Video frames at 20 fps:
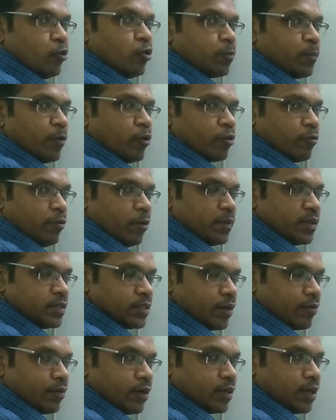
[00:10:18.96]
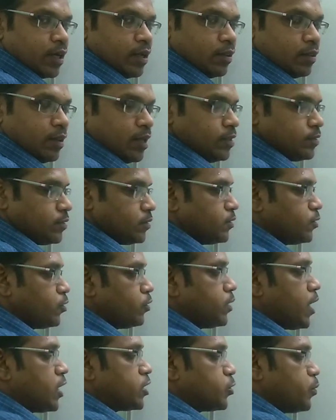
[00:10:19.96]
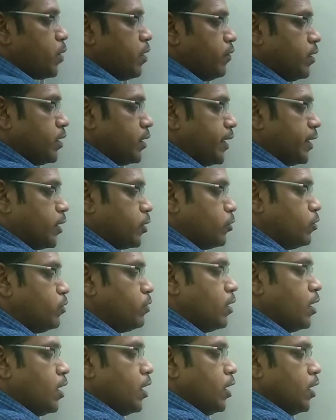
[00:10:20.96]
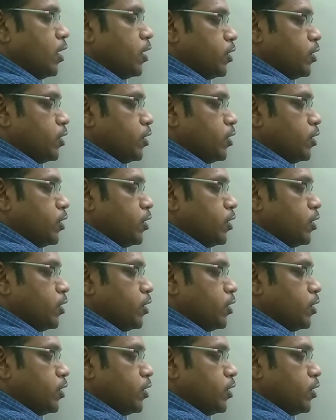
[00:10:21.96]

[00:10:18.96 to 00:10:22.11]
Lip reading: More power will be generated in this. So that's why we need to